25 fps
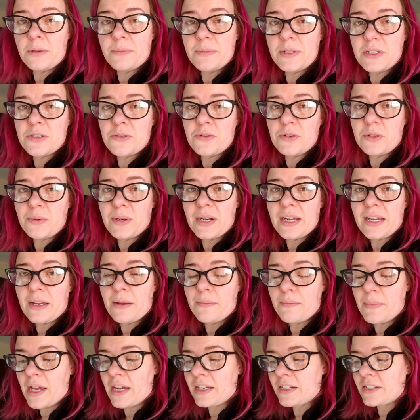sure what I'll be
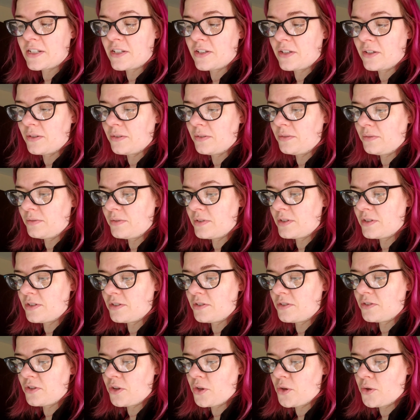doing when I come back to you.
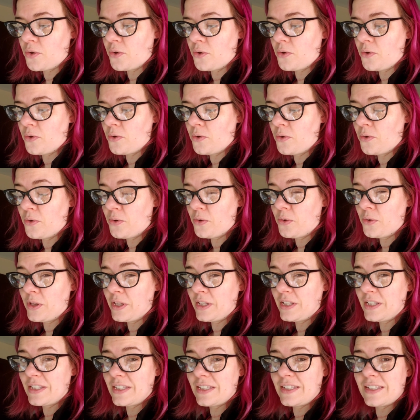So
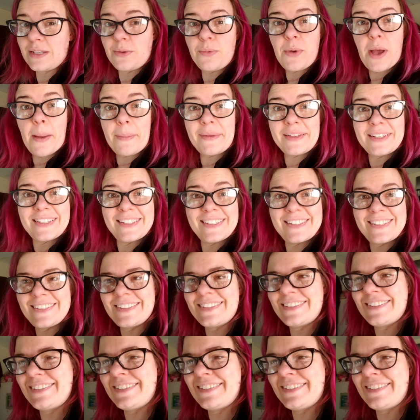let's see what happens.